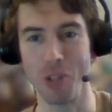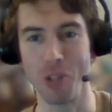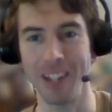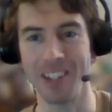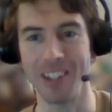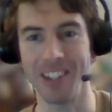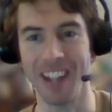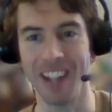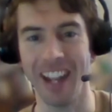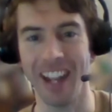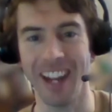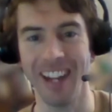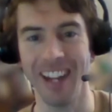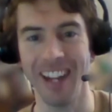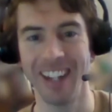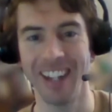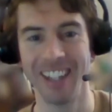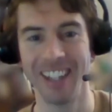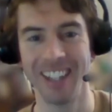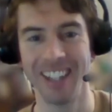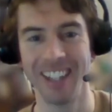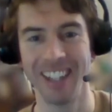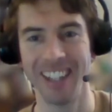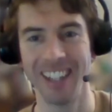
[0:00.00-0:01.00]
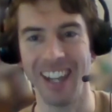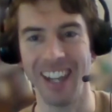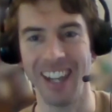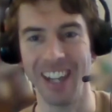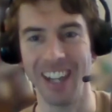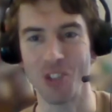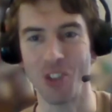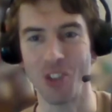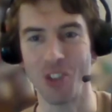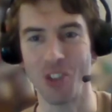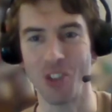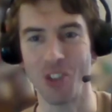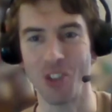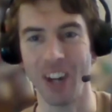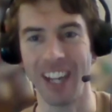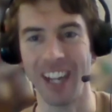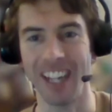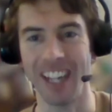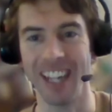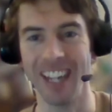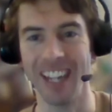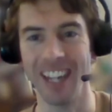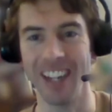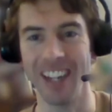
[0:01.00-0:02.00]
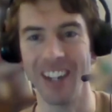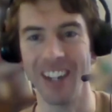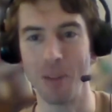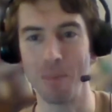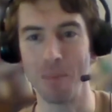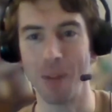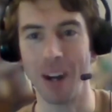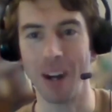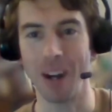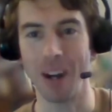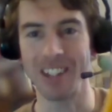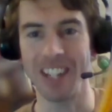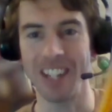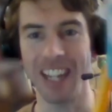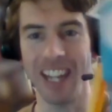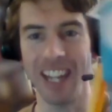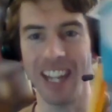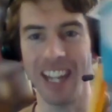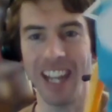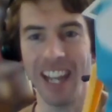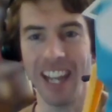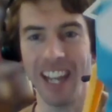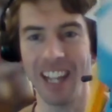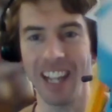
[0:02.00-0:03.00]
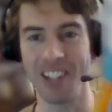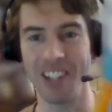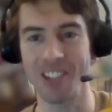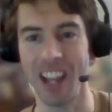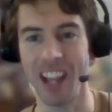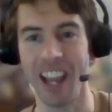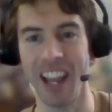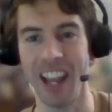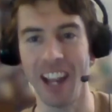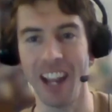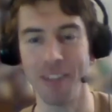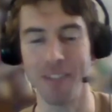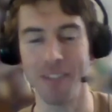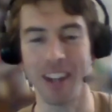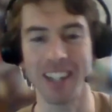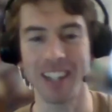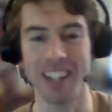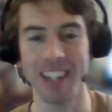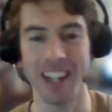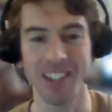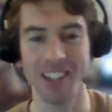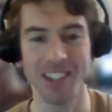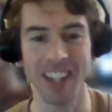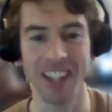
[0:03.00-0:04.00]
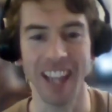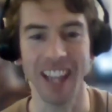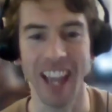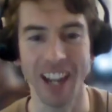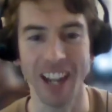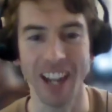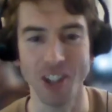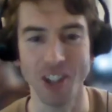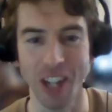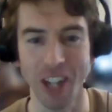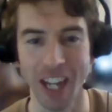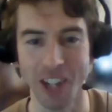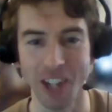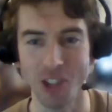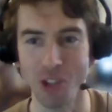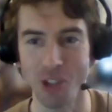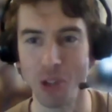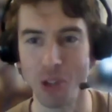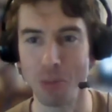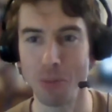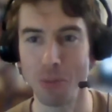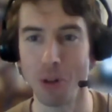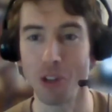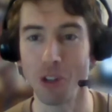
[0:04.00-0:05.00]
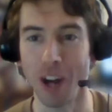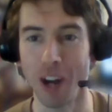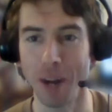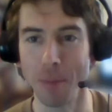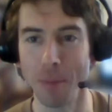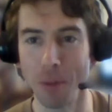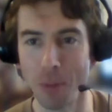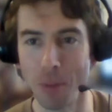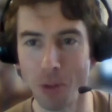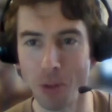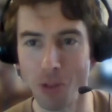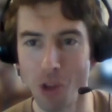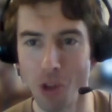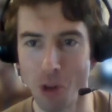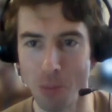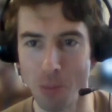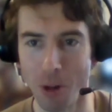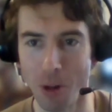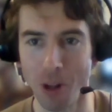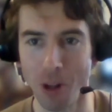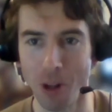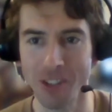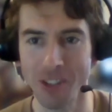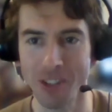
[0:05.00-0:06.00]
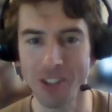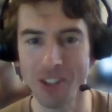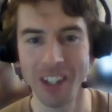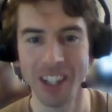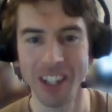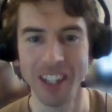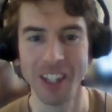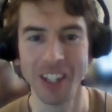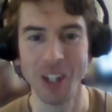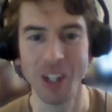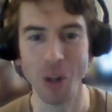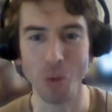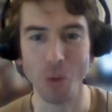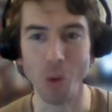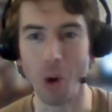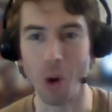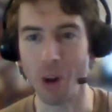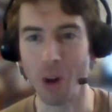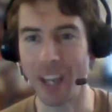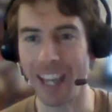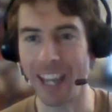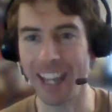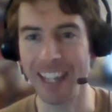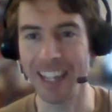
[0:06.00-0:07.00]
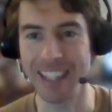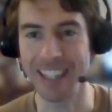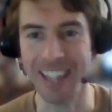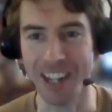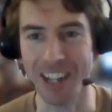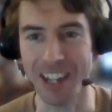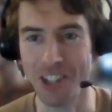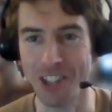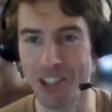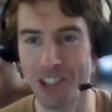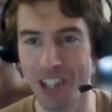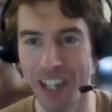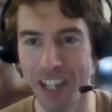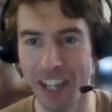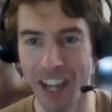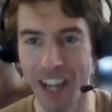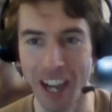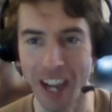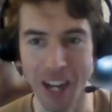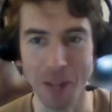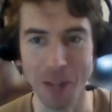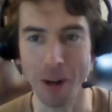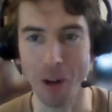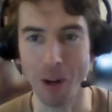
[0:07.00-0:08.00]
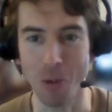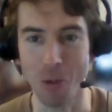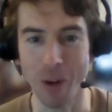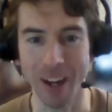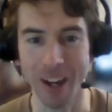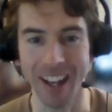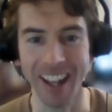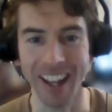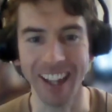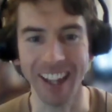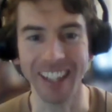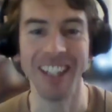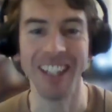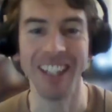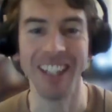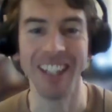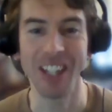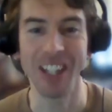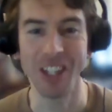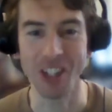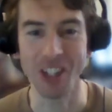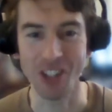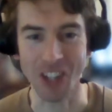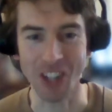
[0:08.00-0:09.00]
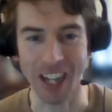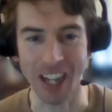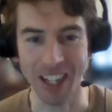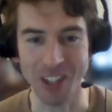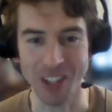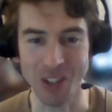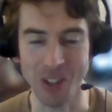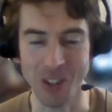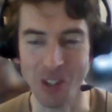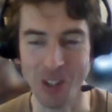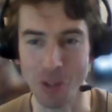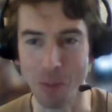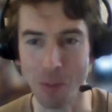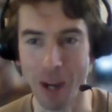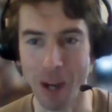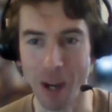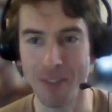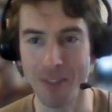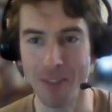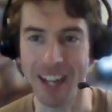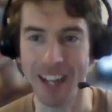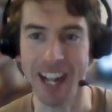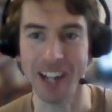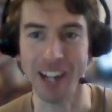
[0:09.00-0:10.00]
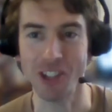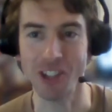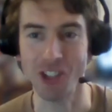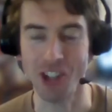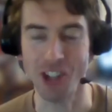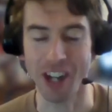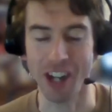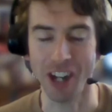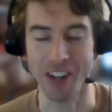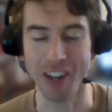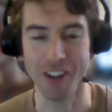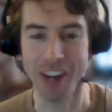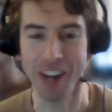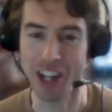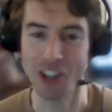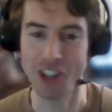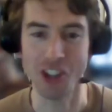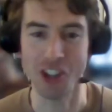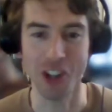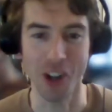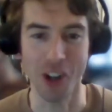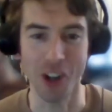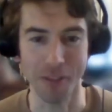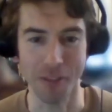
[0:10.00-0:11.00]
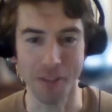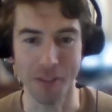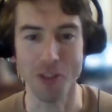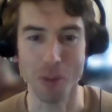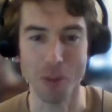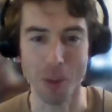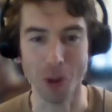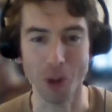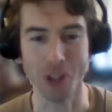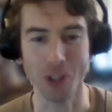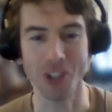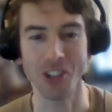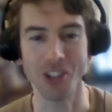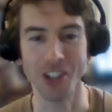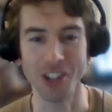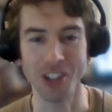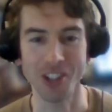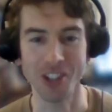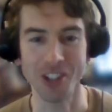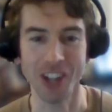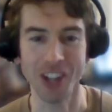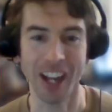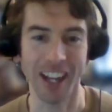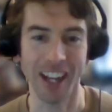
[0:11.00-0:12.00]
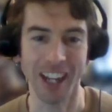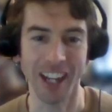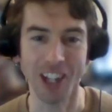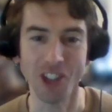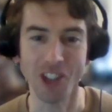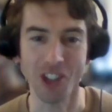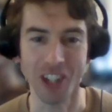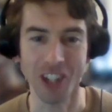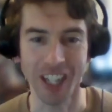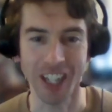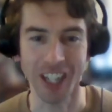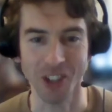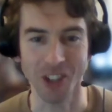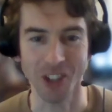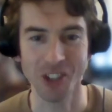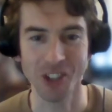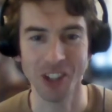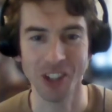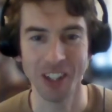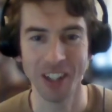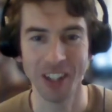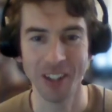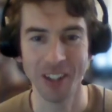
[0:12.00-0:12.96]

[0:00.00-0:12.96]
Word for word: me today and is right here. Marty is a fantastic educational programmable robot, walking, dancing, eyebrow wiggling, designed to inspire the next generation of roboticists and engineers.